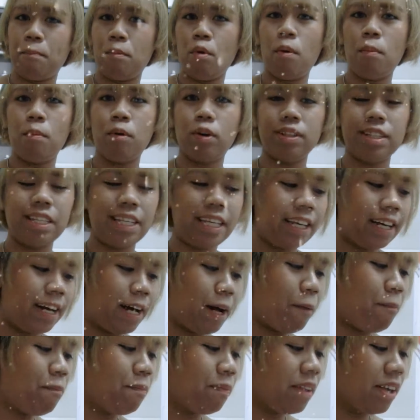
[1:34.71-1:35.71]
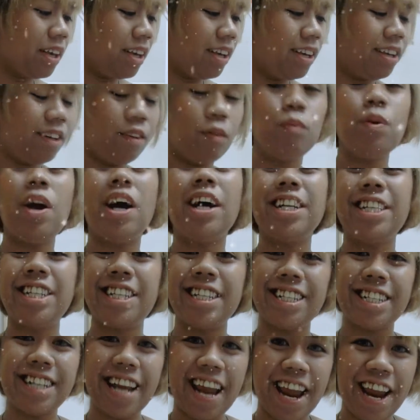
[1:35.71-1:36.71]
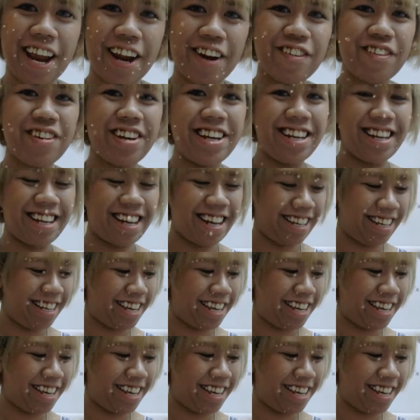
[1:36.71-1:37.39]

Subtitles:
promoting. We are sharing.